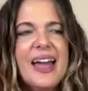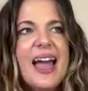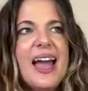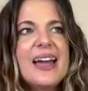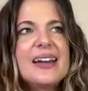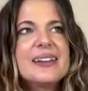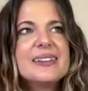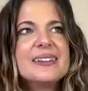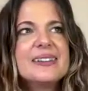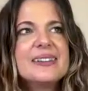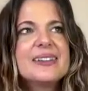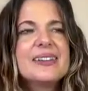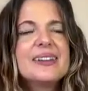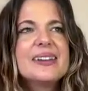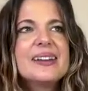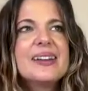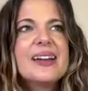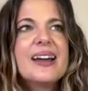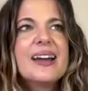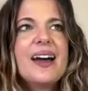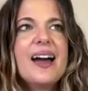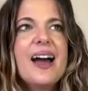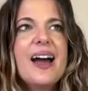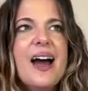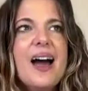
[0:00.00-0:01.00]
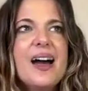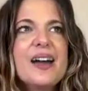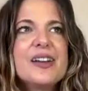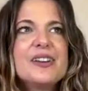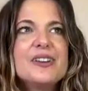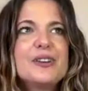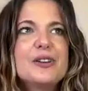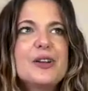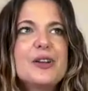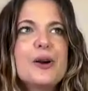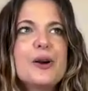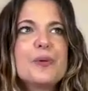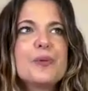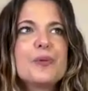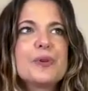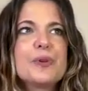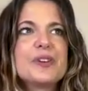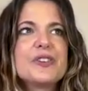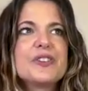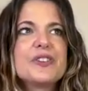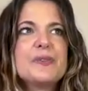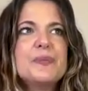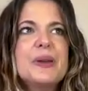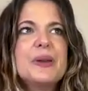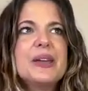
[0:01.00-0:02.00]
And
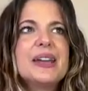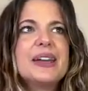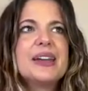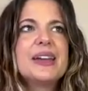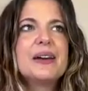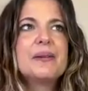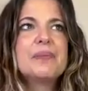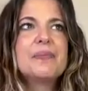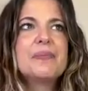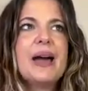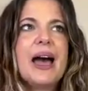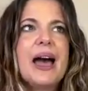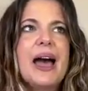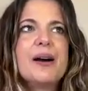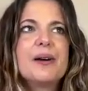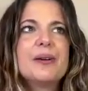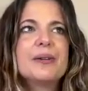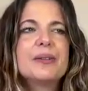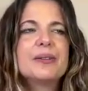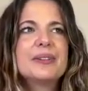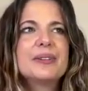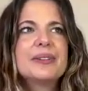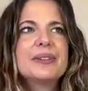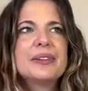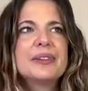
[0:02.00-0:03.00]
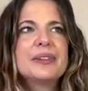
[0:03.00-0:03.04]
we're speaking about